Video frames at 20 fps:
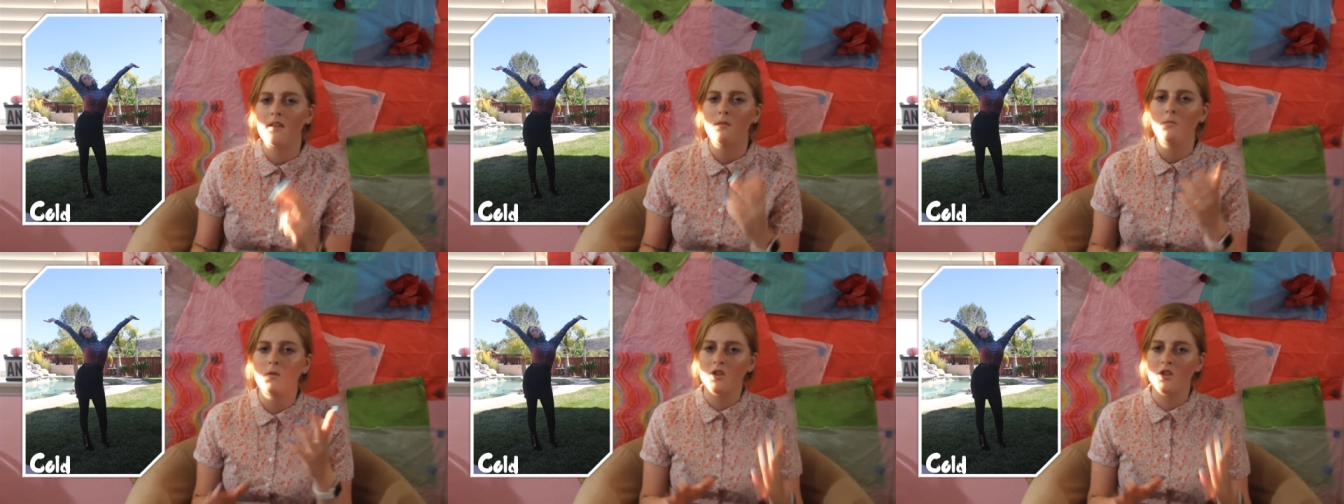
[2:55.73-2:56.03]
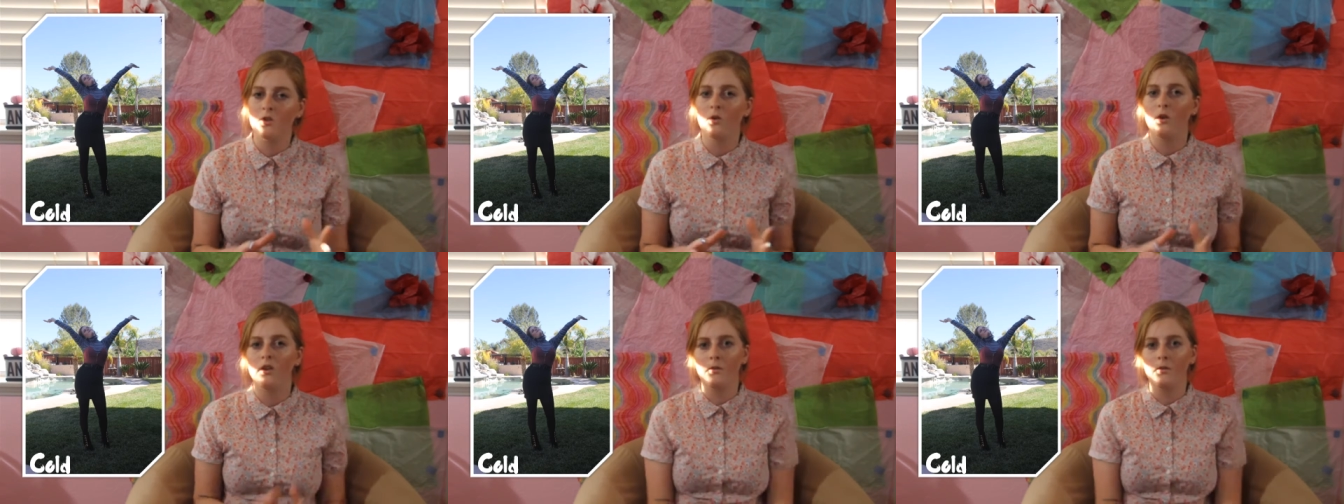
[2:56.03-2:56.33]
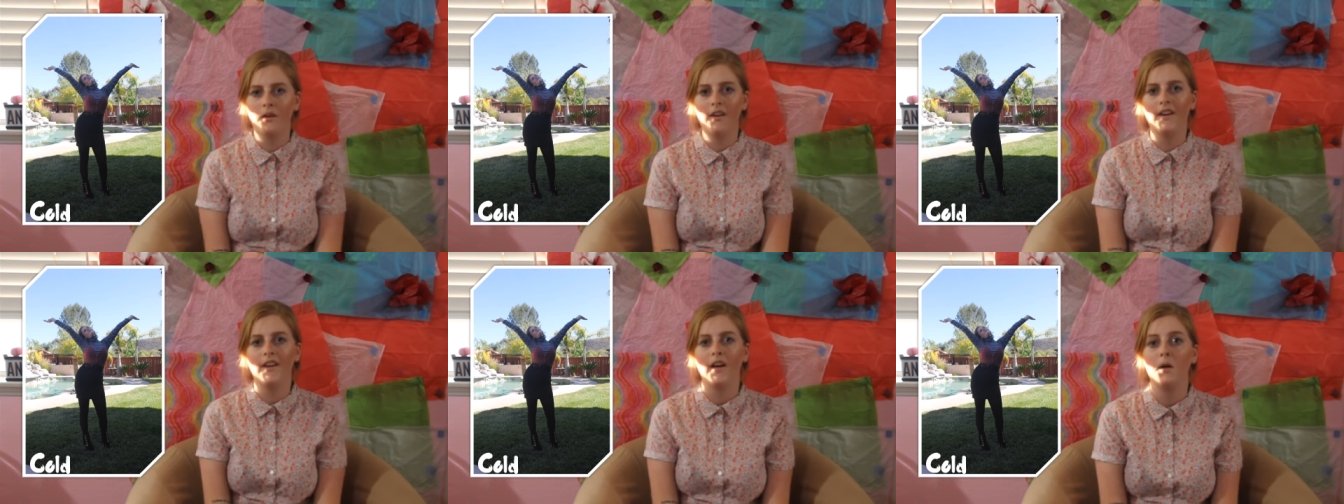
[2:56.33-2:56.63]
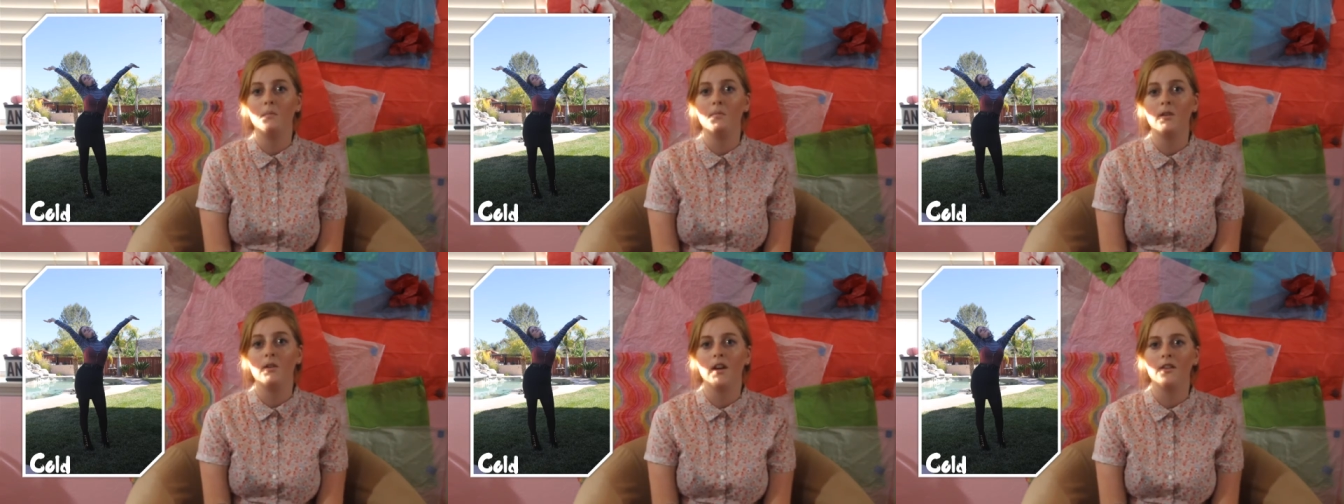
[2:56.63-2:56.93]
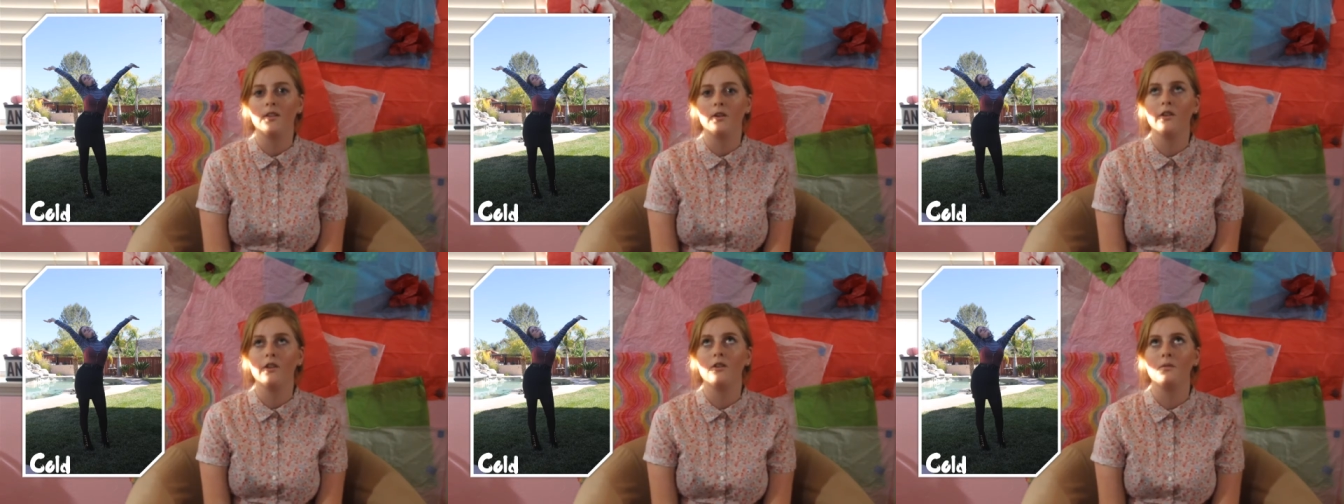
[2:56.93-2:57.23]
which is going to really help you
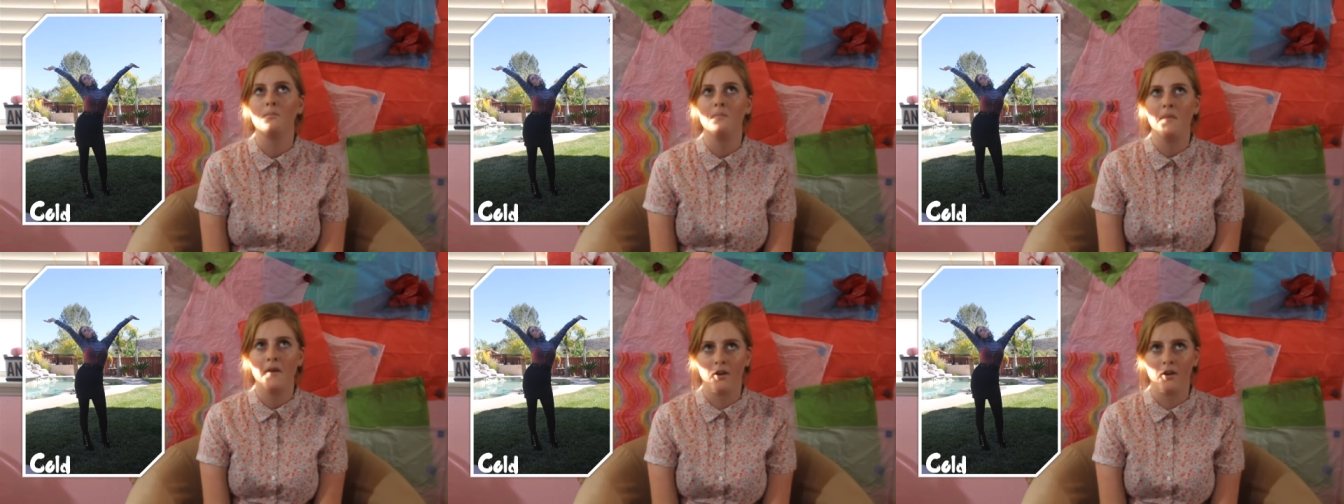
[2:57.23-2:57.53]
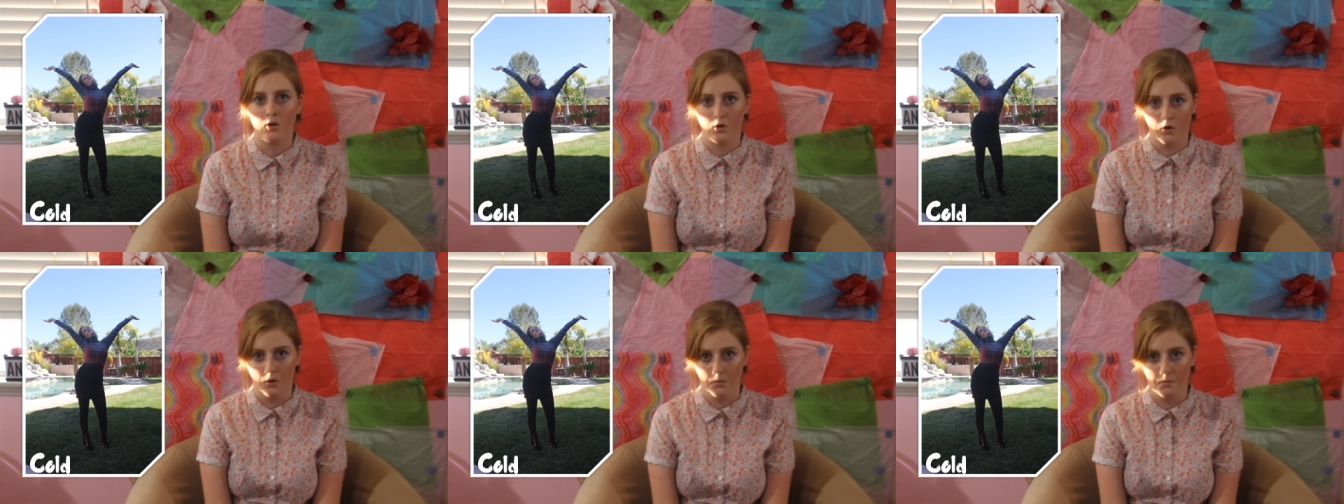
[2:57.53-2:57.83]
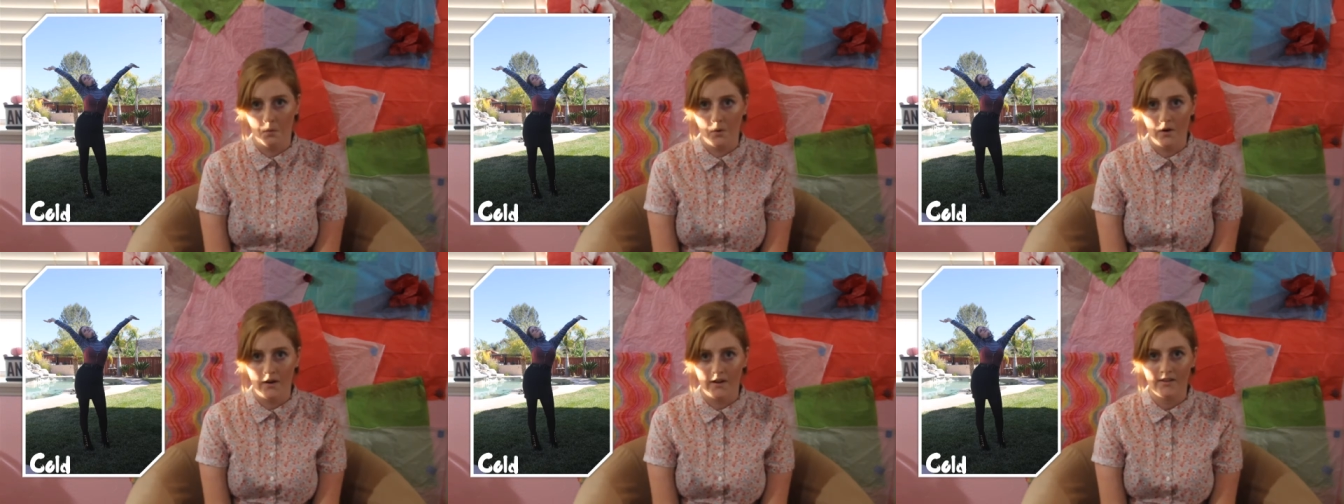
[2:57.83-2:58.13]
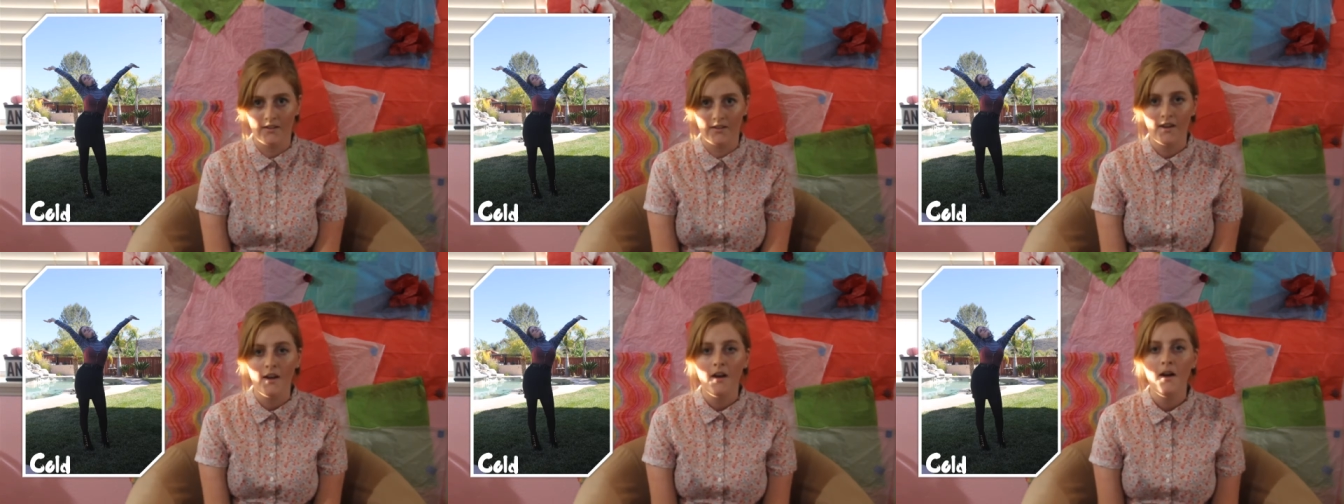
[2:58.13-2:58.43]
get through those bitter cold mornings.